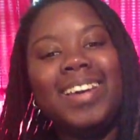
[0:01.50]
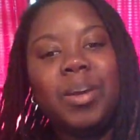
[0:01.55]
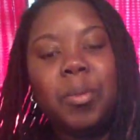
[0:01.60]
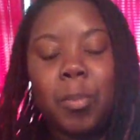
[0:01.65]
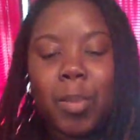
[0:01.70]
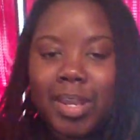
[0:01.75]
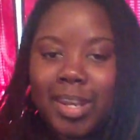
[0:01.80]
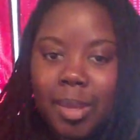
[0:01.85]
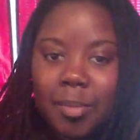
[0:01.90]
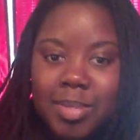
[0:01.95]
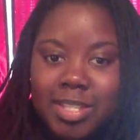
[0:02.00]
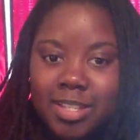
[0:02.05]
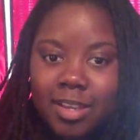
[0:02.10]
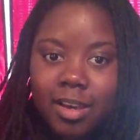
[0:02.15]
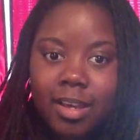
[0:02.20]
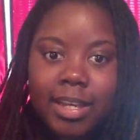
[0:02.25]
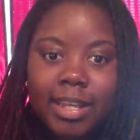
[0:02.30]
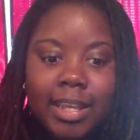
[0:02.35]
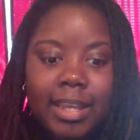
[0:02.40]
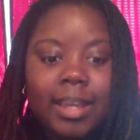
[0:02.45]
my name is
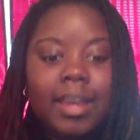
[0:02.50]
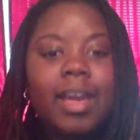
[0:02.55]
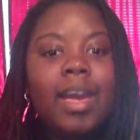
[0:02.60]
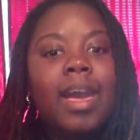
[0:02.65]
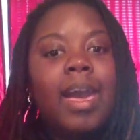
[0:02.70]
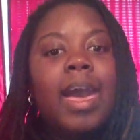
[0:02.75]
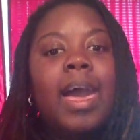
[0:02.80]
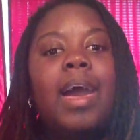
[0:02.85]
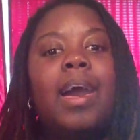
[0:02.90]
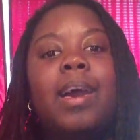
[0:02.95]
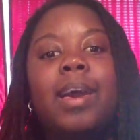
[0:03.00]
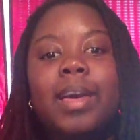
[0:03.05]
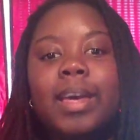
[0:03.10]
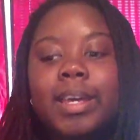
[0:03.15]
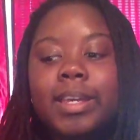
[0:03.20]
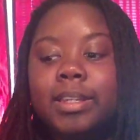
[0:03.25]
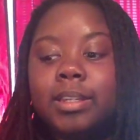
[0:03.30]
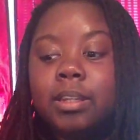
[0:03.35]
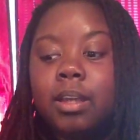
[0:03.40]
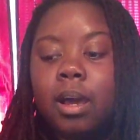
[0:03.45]
Connie,
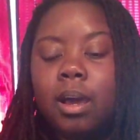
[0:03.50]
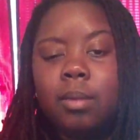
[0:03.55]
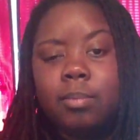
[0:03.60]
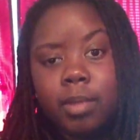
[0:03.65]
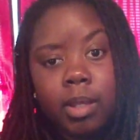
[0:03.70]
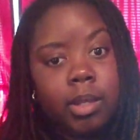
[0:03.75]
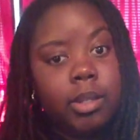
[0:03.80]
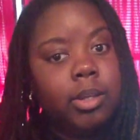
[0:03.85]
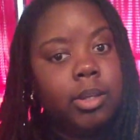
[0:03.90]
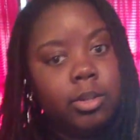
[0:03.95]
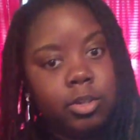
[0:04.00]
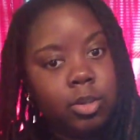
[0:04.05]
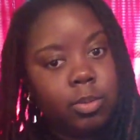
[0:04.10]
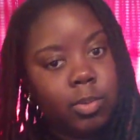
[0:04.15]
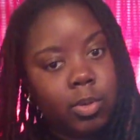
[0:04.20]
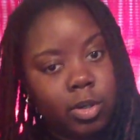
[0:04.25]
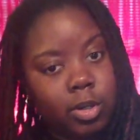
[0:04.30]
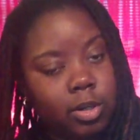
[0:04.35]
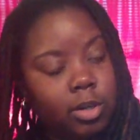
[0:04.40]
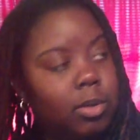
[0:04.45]
and I'm not a
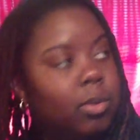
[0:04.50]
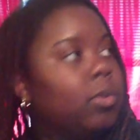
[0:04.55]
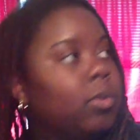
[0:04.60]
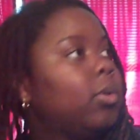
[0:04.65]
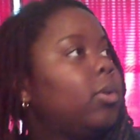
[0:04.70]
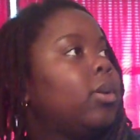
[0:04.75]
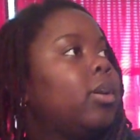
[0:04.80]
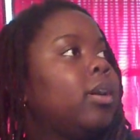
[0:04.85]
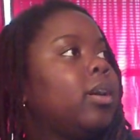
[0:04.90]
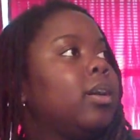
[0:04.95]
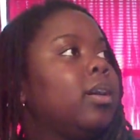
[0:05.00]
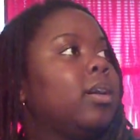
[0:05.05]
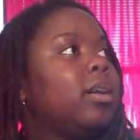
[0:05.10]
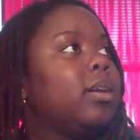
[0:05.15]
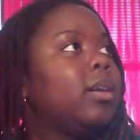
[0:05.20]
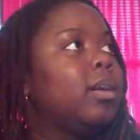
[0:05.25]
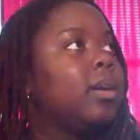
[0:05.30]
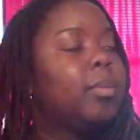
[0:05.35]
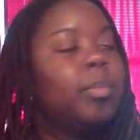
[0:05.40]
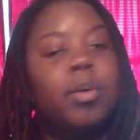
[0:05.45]
YouTuber
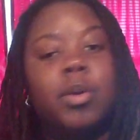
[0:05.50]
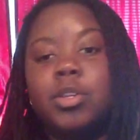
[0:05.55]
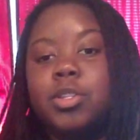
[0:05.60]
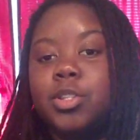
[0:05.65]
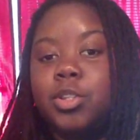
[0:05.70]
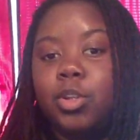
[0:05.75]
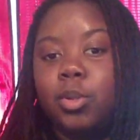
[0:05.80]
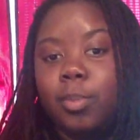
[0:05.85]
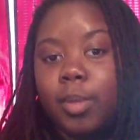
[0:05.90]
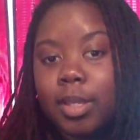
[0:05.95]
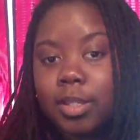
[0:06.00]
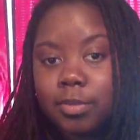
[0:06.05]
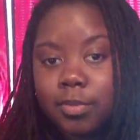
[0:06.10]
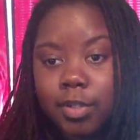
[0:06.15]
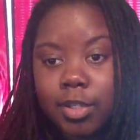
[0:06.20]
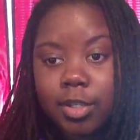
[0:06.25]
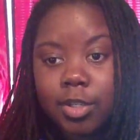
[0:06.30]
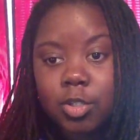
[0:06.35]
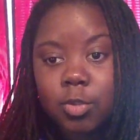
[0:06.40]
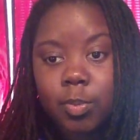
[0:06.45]
or a person who makes
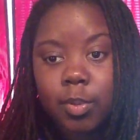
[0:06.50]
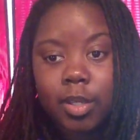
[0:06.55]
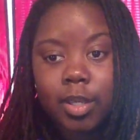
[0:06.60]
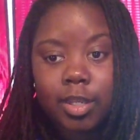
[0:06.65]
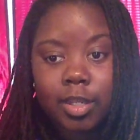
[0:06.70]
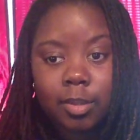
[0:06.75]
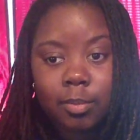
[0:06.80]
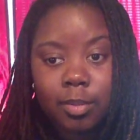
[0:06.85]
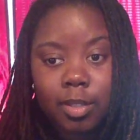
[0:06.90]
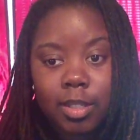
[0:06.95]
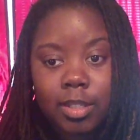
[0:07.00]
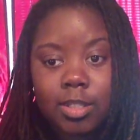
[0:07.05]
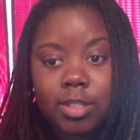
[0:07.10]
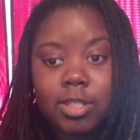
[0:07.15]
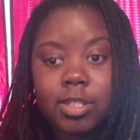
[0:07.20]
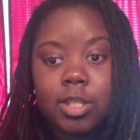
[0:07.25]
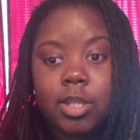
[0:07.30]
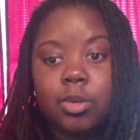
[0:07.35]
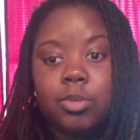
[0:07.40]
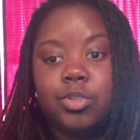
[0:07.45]
videos by any means,
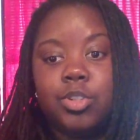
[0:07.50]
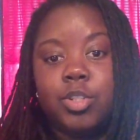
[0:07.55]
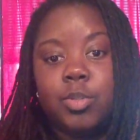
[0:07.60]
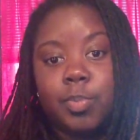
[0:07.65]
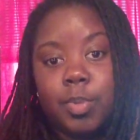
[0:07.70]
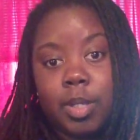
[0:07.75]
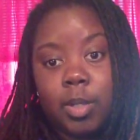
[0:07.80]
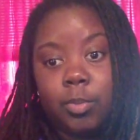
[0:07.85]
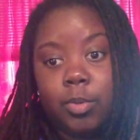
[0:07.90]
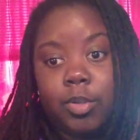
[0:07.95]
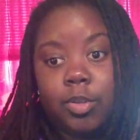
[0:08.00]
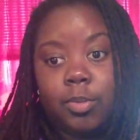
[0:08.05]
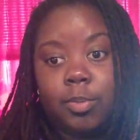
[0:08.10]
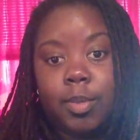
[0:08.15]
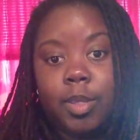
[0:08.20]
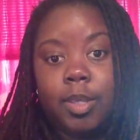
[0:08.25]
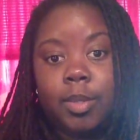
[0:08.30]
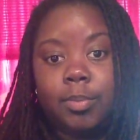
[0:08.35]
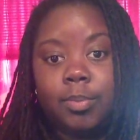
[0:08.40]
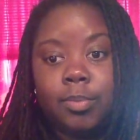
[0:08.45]
so just bear with
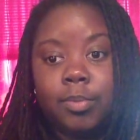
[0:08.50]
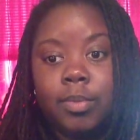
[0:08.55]
me.